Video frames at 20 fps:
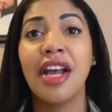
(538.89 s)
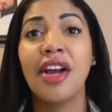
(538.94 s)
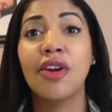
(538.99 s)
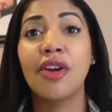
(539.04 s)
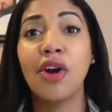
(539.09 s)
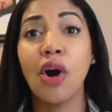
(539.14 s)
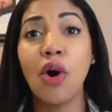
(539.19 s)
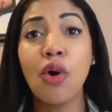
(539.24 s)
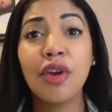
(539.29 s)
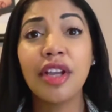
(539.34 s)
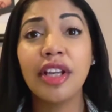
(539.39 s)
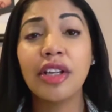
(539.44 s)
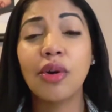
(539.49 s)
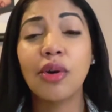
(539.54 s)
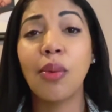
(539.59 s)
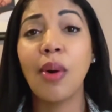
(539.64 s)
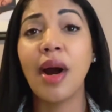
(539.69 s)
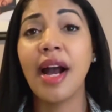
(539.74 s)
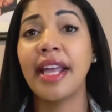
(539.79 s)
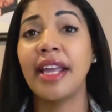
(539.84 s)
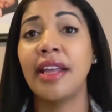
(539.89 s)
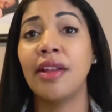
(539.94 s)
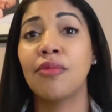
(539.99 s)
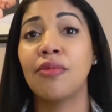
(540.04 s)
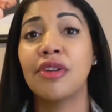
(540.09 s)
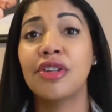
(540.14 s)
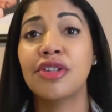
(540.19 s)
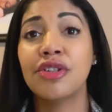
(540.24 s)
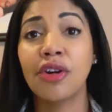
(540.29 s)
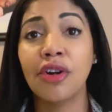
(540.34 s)
go get quiet,
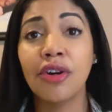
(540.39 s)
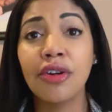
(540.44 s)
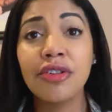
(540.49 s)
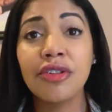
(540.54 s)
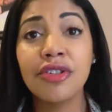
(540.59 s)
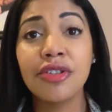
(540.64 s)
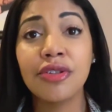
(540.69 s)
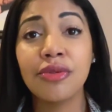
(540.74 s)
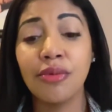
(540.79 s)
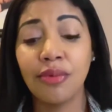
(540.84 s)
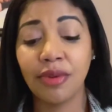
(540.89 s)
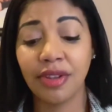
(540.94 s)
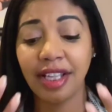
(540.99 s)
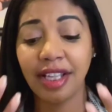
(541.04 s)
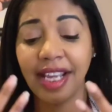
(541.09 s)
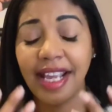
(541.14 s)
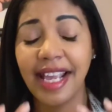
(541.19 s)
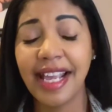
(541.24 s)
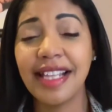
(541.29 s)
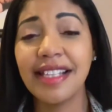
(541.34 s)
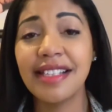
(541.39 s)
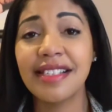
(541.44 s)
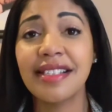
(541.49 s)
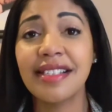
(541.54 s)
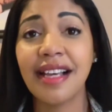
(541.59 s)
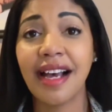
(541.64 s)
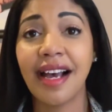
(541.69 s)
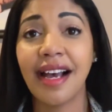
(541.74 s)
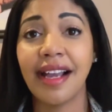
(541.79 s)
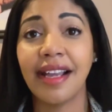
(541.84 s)
return to the
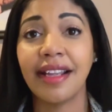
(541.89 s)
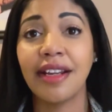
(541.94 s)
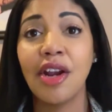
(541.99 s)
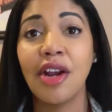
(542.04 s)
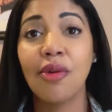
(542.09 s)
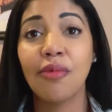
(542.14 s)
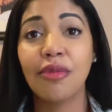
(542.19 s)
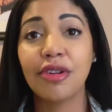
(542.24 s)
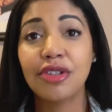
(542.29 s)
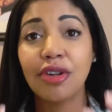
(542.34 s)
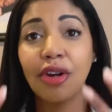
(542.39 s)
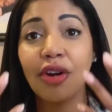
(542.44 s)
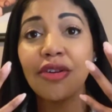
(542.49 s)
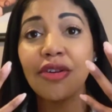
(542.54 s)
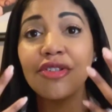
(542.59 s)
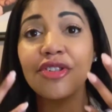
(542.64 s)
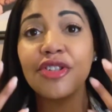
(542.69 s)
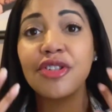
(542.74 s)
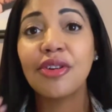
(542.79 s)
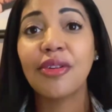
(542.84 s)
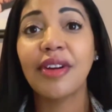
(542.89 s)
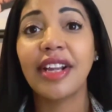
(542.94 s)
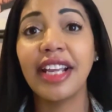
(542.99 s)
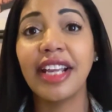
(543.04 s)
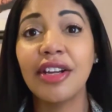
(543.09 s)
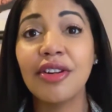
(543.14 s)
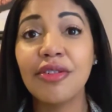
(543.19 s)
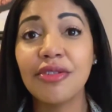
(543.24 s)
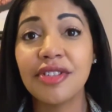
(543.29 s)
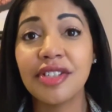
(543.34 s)
inside, return to your
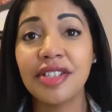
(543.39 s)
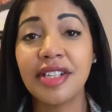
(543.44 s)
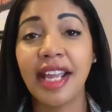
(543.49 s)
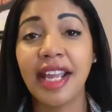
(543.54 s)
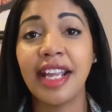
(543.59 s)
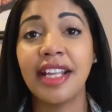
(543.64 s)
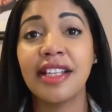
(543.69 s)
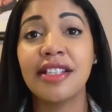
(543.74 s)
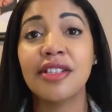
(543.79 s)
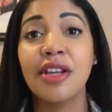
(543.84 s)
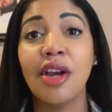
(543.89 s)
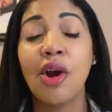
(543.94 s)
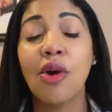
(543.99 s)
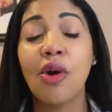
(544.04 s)
inner states,